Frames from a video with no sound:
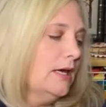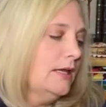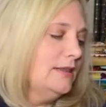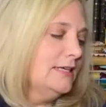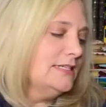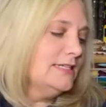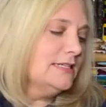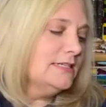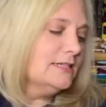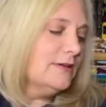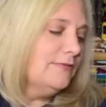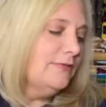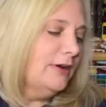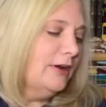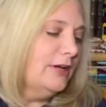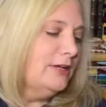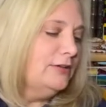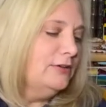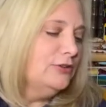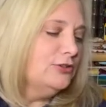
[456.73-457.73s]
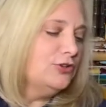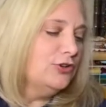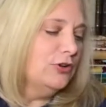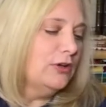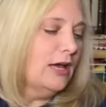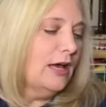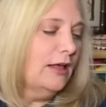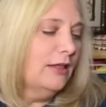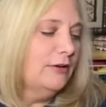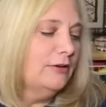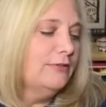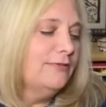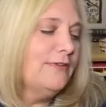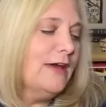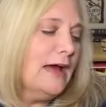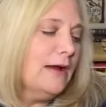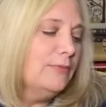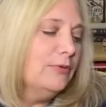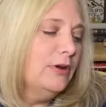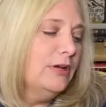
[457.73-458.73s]
this is a very neutral colored
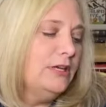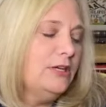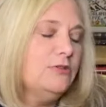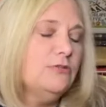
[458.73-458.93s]
fabric.